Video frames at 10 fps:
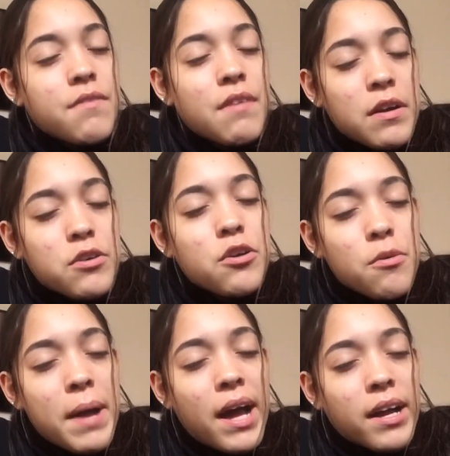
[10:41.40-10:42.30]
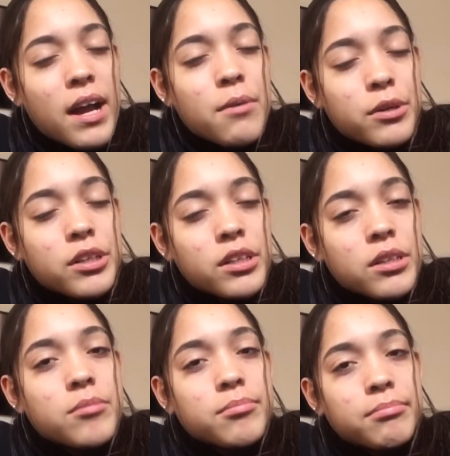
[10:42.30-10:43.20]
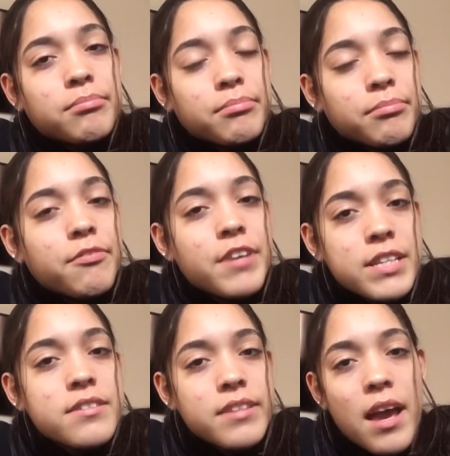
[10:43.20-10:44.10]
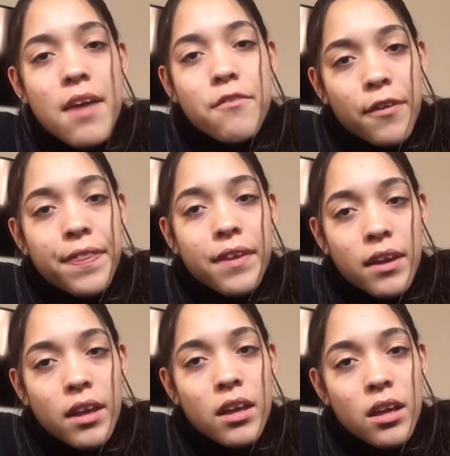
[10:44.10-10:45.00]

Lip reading: If I could go back, I would fix everything.